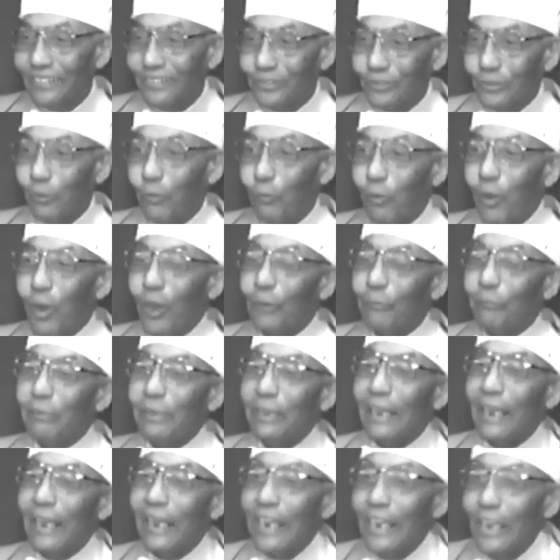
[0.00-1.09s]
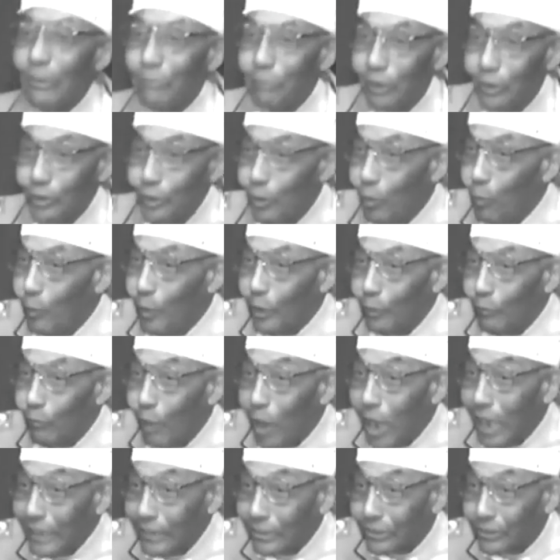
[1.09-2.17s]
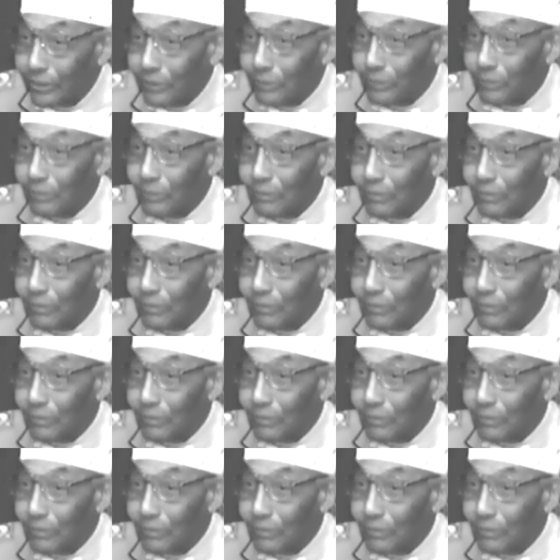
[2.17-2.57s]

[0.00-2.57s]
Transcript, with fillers: won't be able, you wouldn't want to.